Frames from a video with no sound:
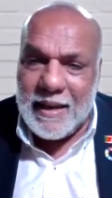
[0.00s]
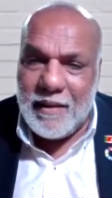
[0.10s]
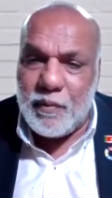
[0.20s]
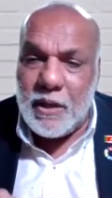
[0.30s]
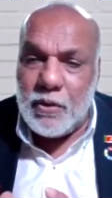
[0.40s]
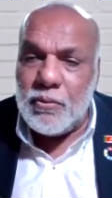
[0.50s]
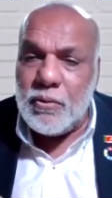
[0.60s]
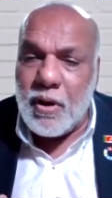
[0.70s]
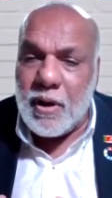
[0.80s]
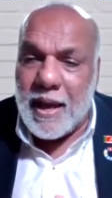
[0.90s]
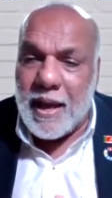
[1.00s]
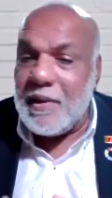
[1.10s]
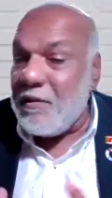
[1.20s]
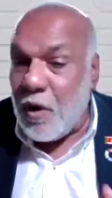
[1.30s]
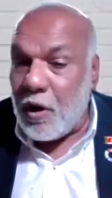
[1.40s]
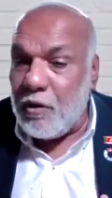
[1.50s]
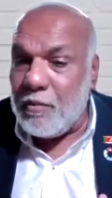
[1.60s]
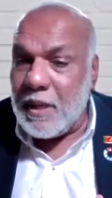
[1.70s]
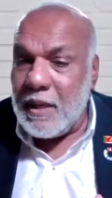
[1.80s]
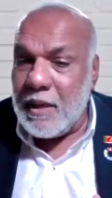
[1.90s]
And if we do not have the
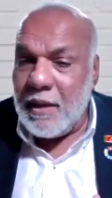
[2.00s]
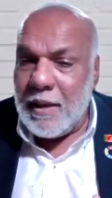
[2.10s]
volume,